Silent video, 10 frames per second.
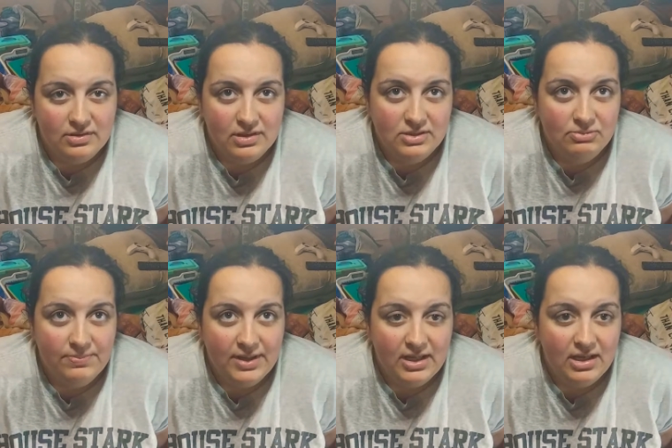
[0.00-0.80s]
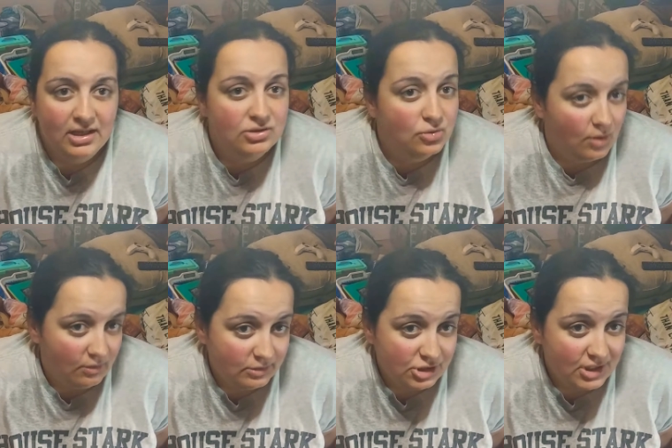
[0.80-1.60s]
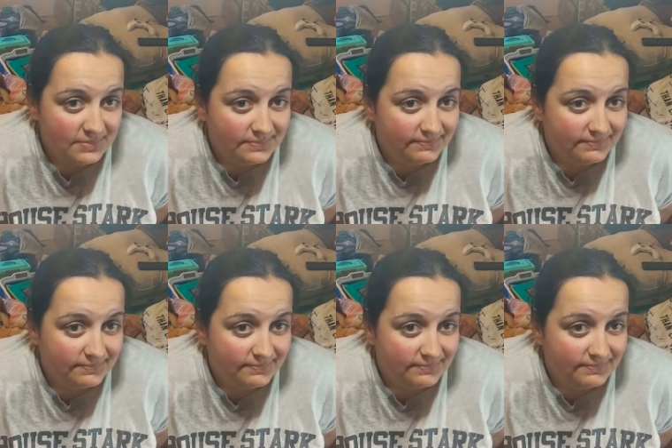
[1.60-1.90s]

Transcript: this would be a duology,